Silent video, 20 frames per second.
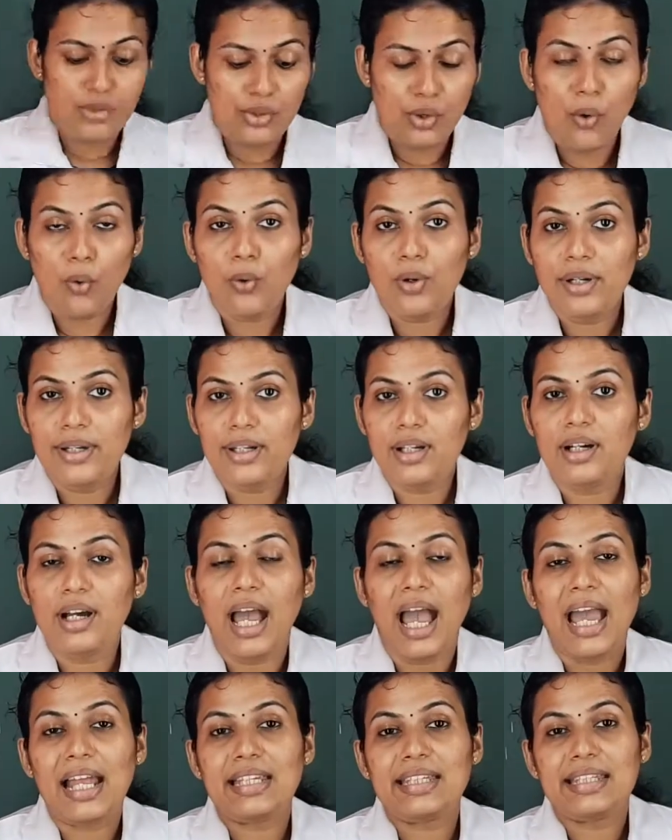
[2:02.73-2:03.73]
shoulder
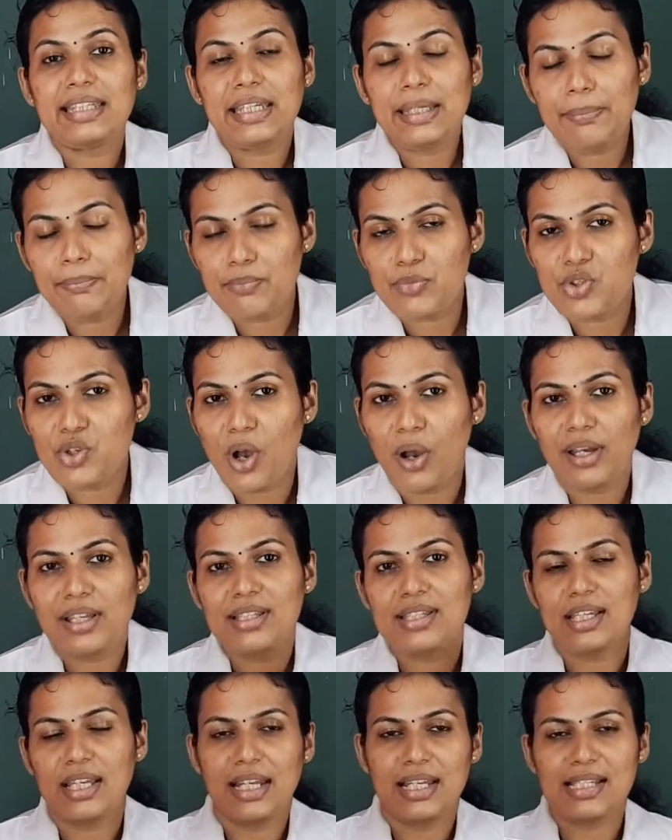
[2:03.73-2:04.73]
and hip
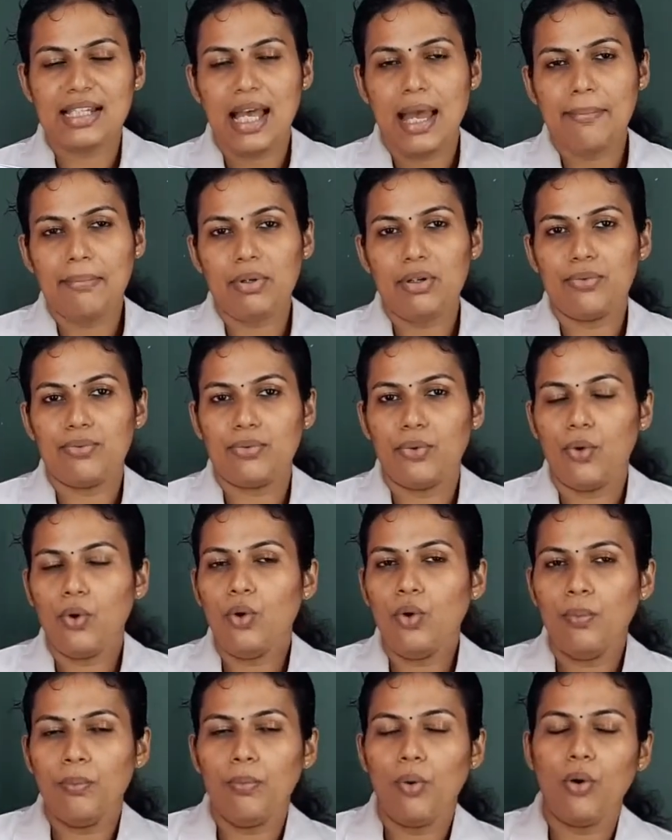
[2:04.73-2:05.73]
joints are example
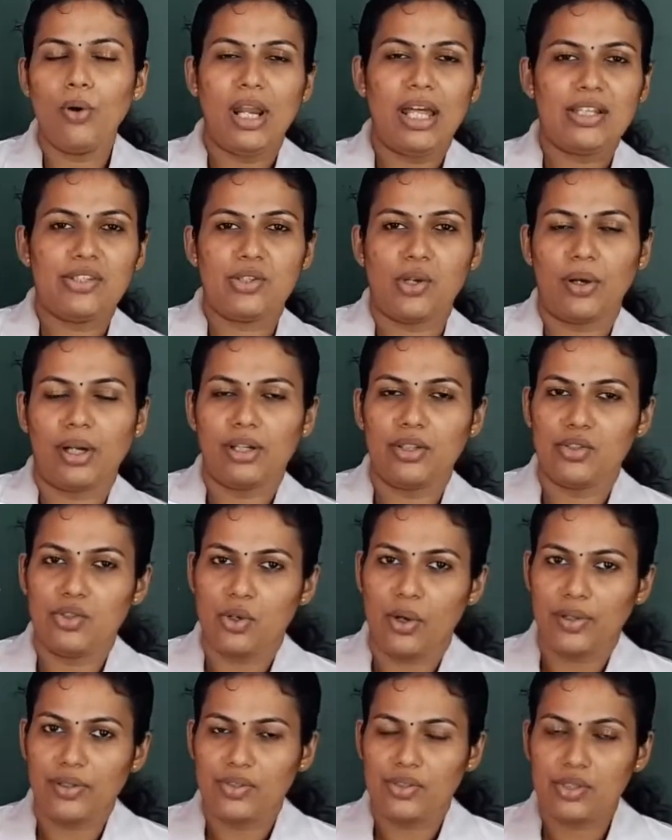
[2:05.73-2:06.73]
for ball and socket
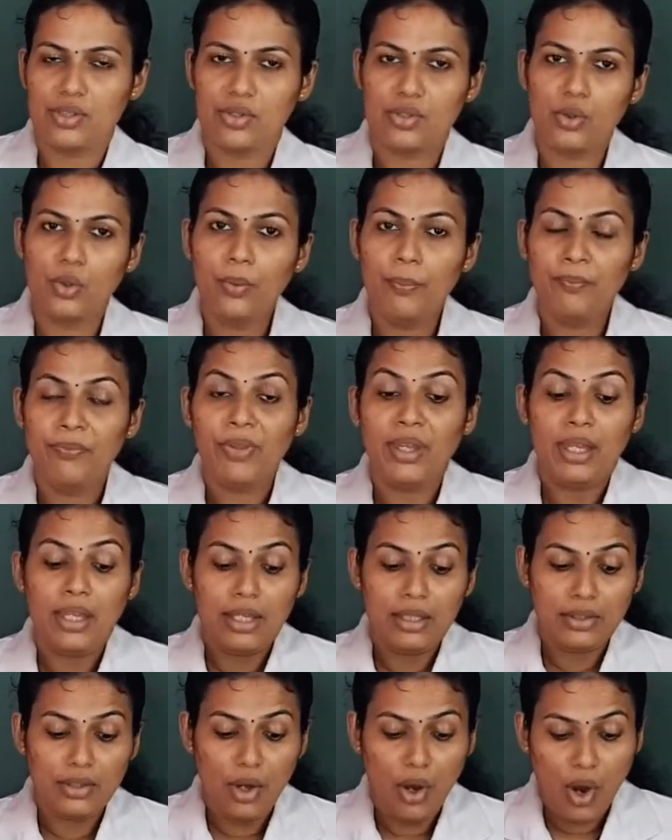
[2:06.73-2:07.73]
joints. So
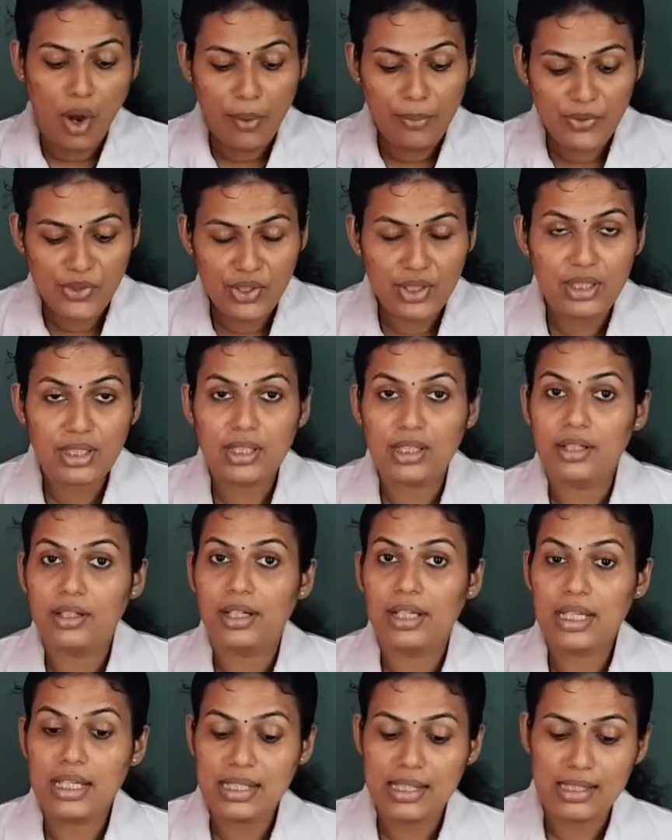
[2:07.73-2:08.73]
the option
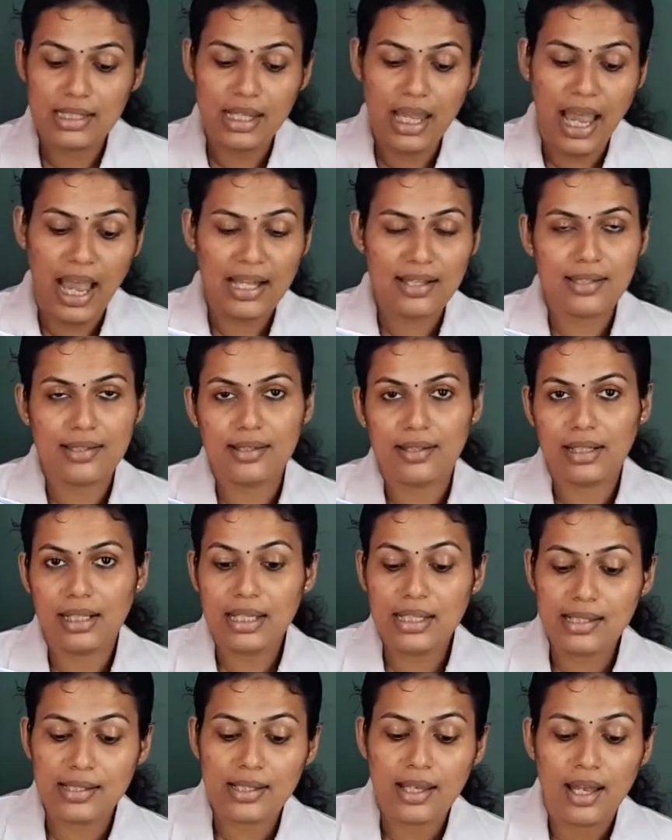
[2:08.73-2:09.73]
here is, the answer
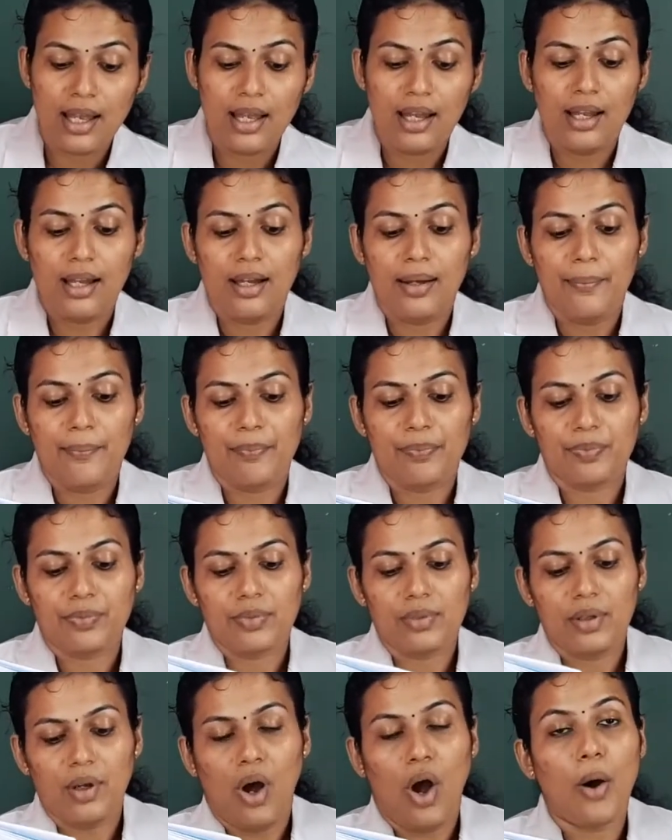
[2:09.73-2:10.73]
is
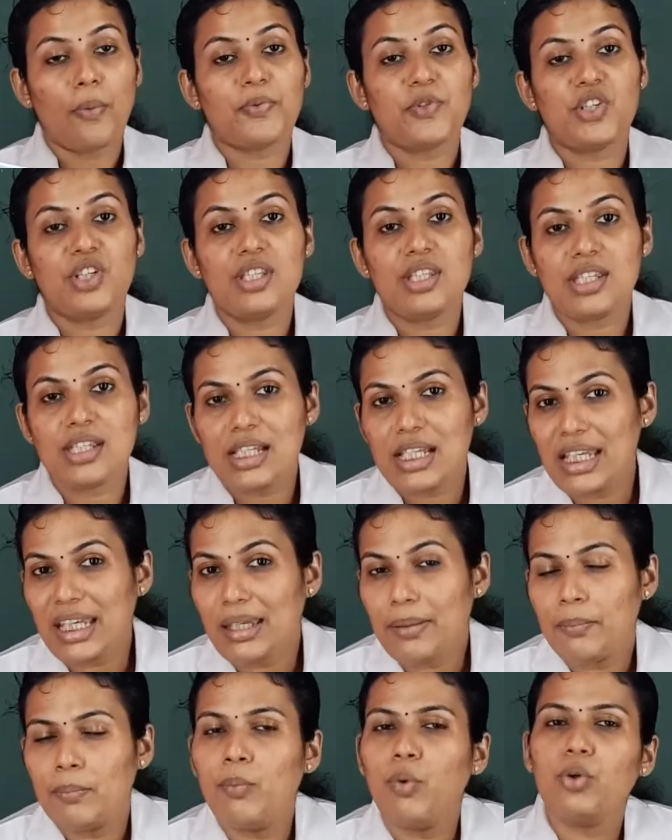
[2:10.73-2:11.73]
option
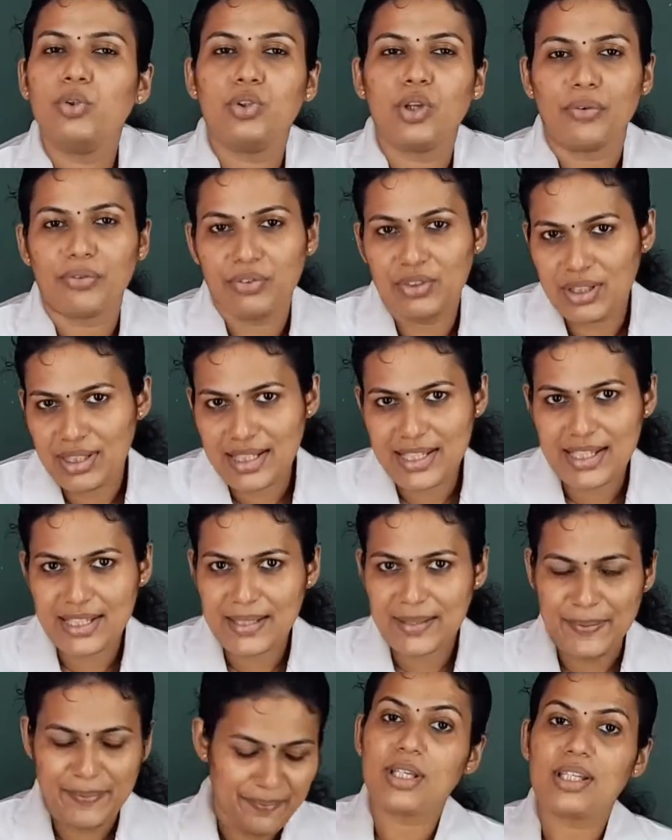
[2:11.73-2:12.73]
C, both of
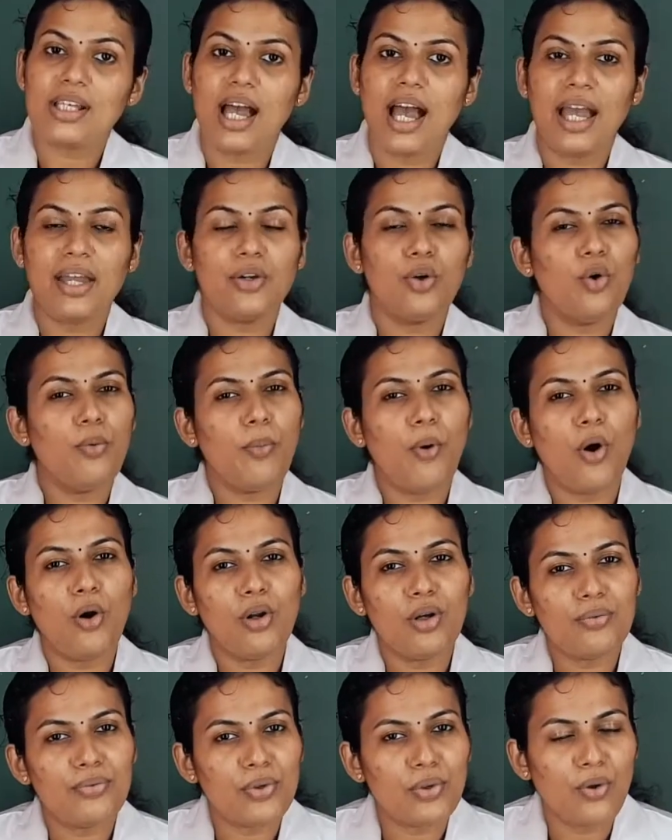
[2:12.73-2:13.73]
this. I hope
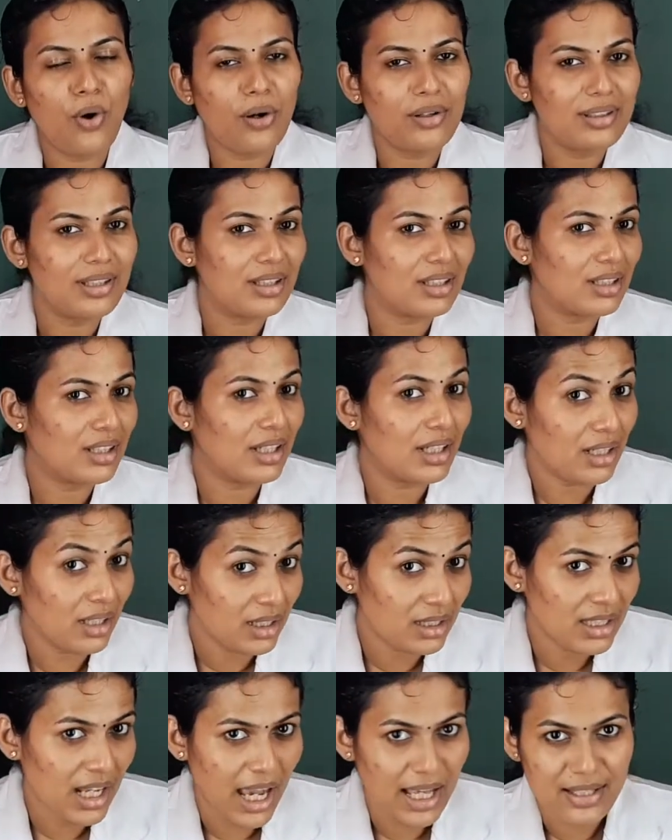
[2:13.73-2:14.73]
all of you got the
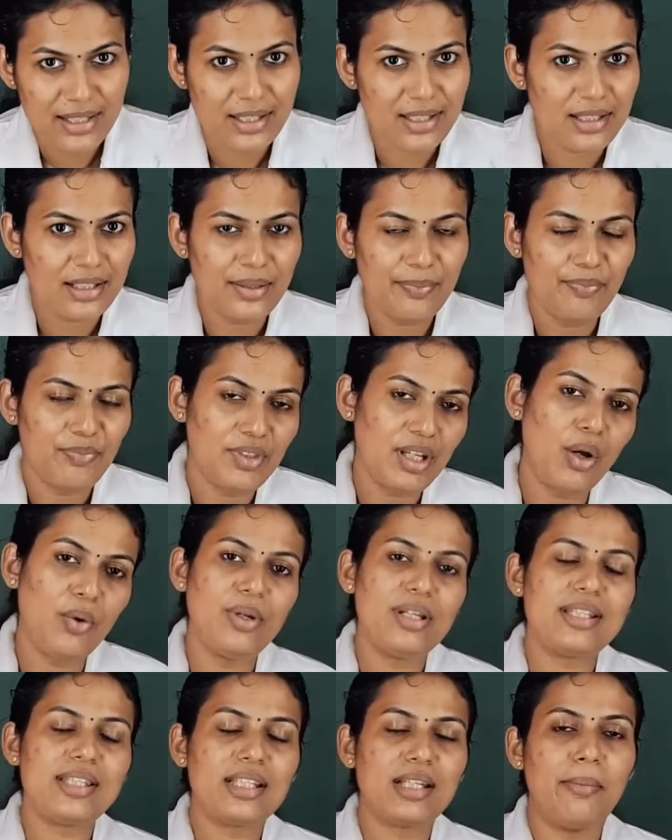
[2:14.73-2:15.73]
correct answer. Now
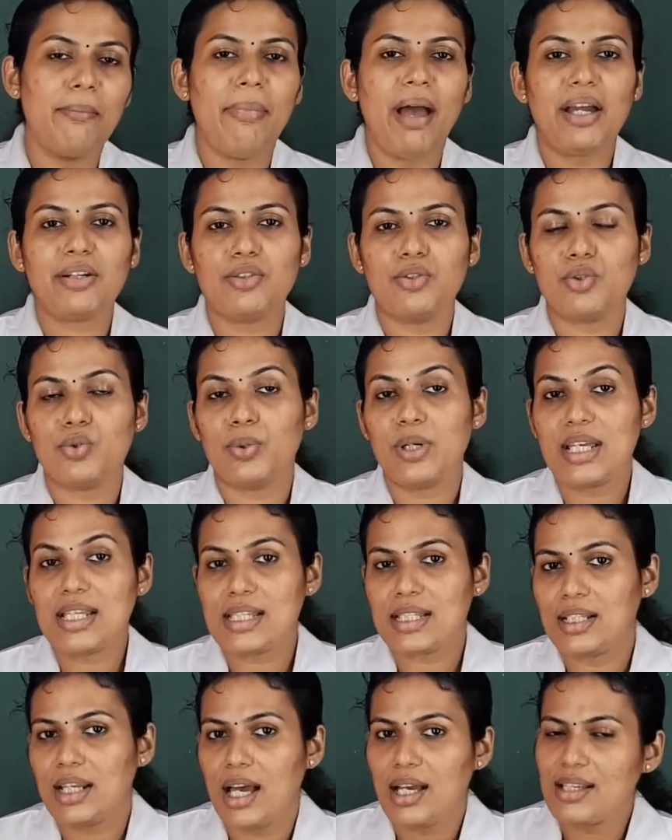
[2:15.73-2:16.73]
let's come back to
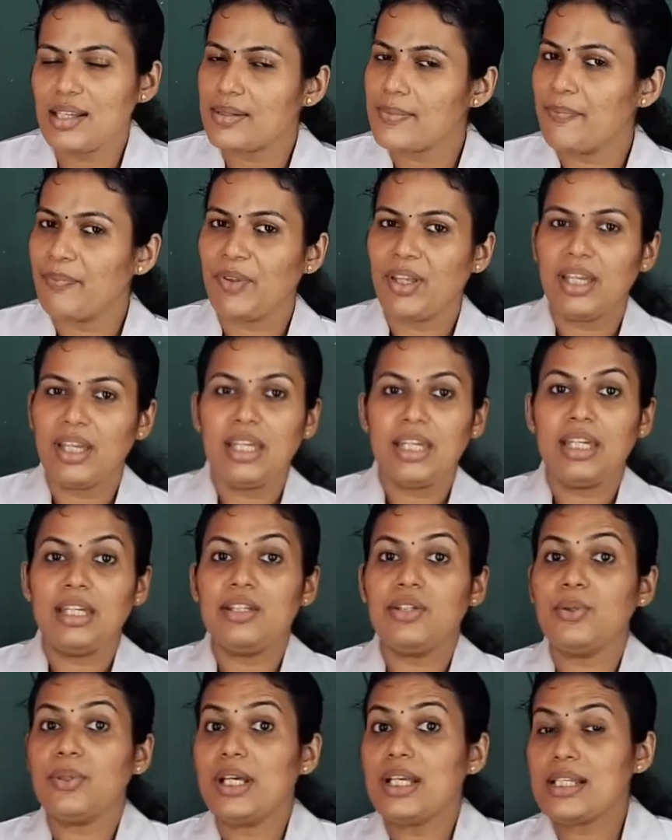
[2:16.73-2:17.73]
today's class.
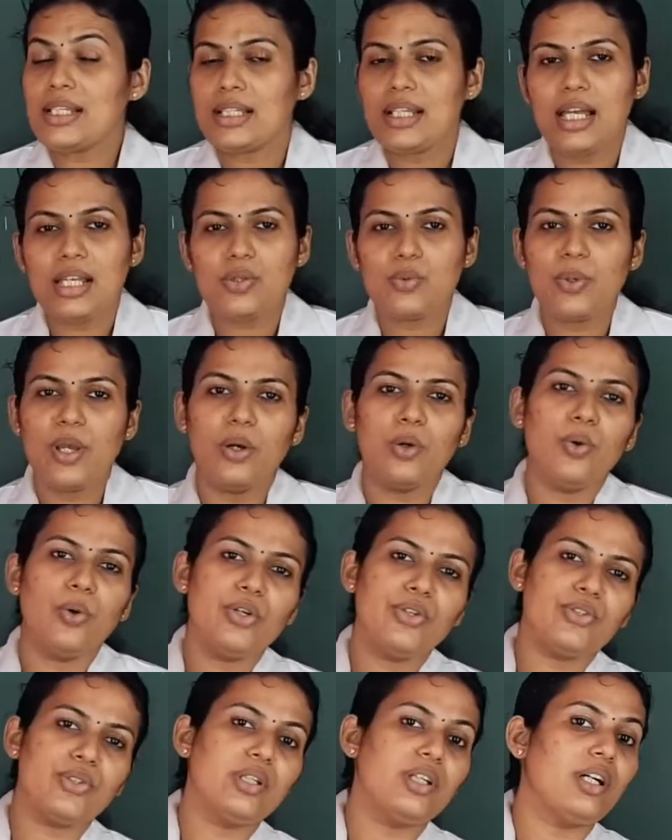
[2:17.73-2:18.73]
In today's class, we are
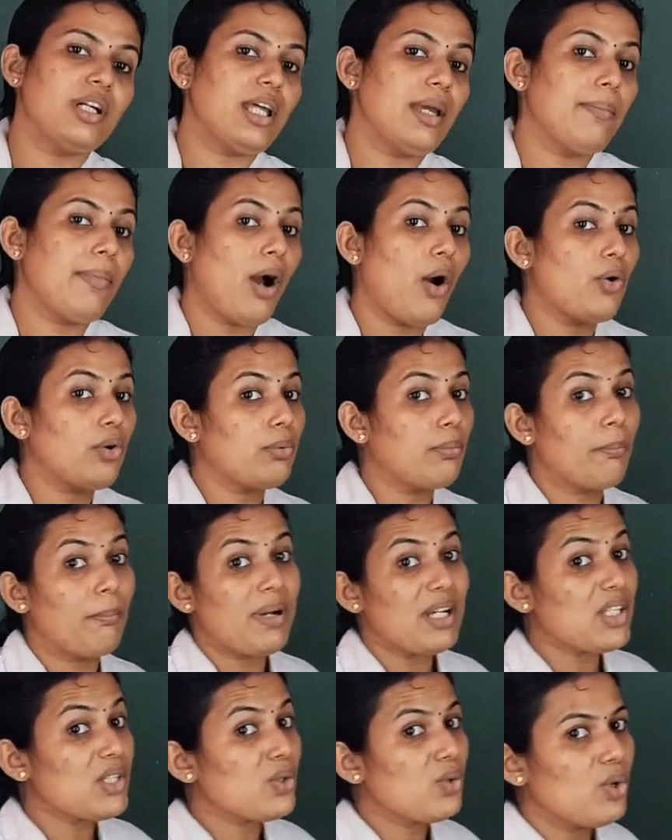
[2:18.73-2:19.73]
going to learn about
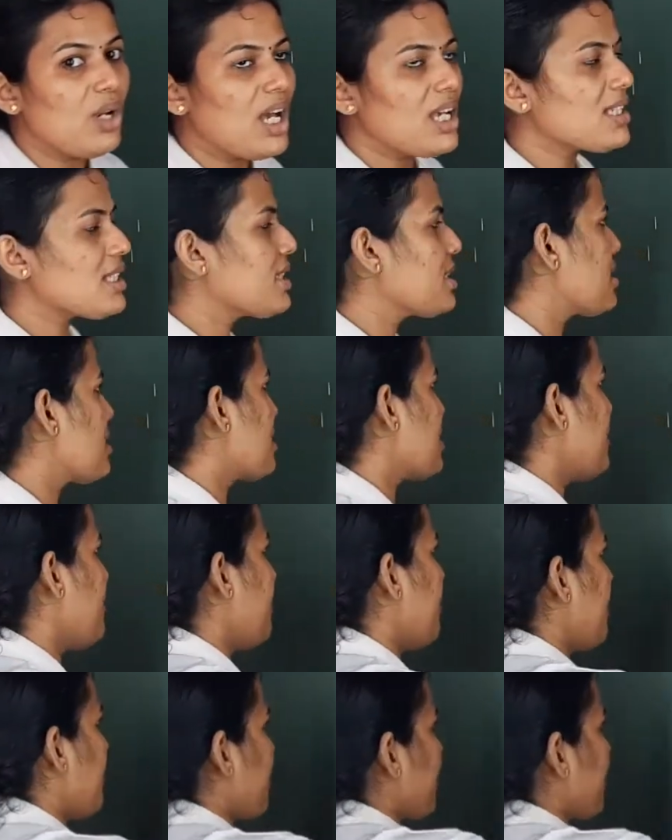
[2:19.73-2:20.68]
muscular system.